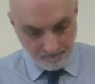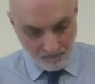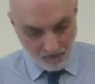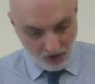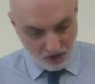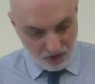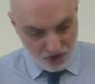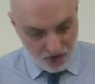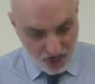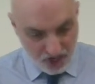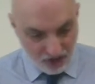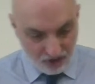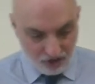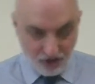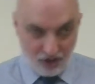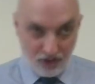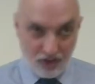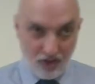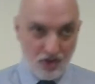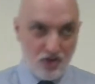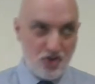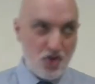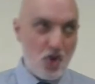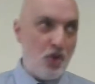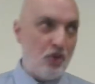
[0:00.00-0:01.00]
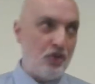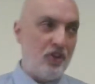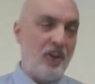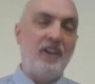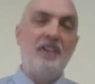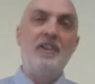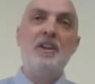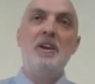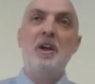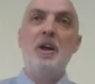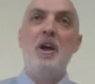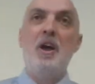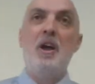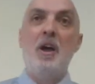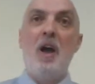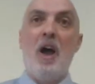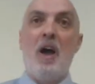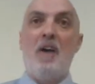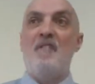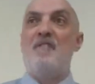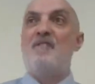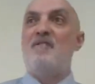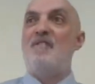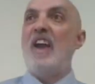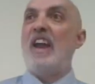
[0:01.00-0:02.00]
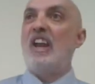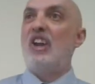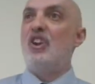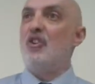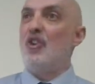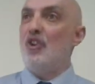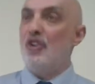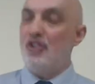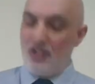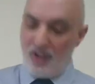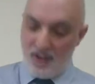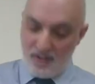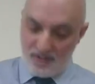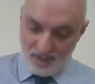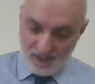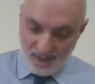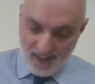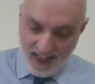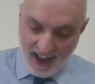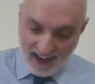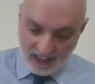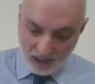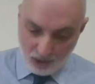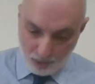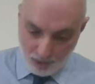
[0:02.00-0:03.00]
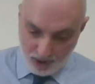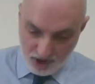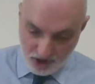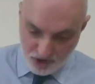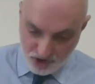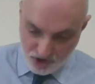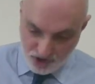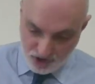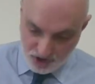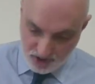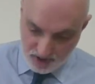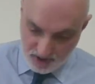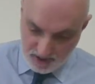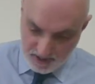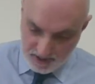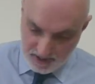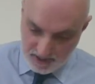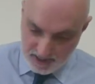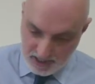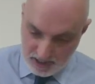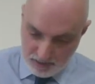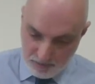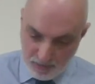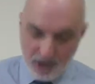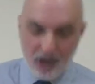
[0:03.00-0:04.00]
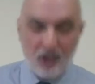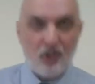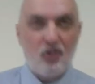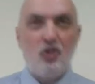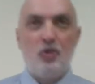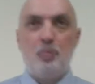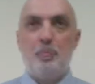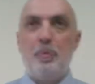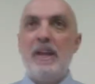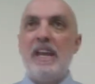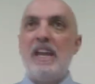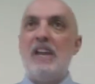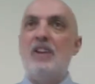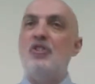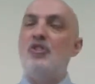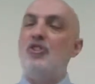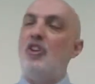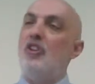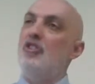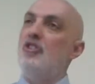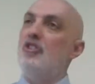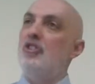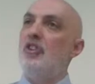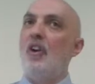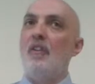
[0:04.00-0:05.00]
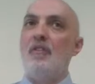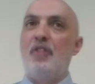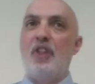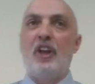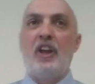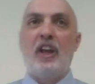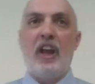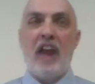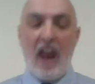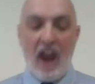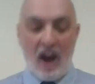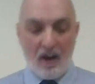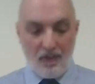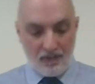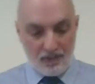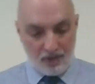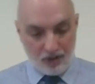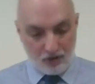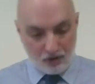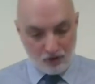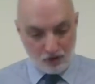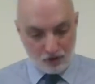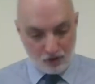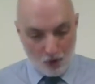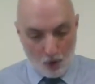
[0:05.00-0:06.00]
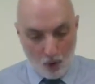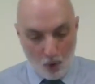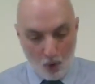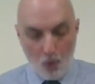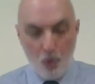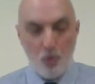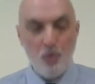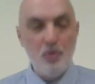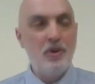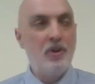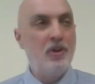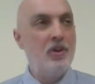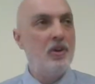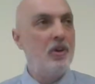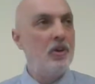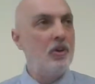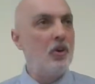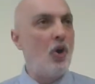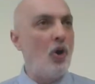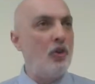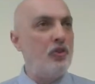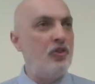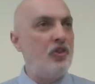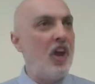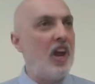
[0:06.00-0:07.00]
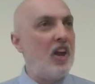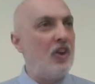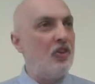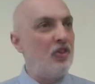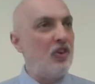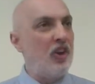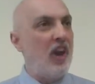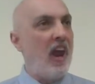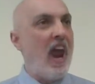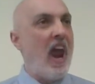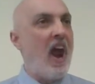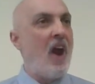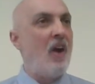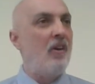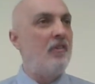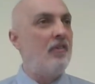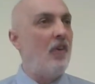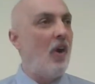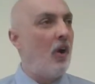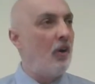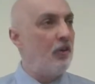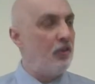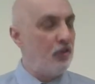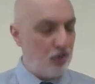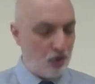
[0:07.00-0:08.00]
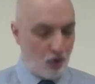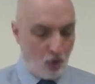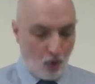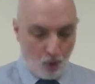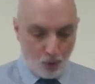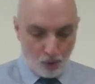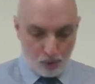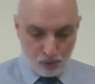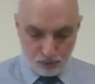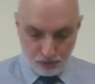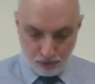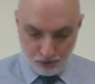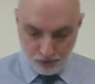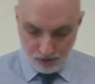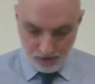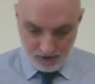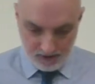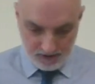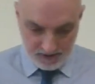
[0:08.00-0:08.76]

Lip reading: Jesus is using figurative language, but it speaks, doesn't it, of the care of the soul. God takes care of our souls.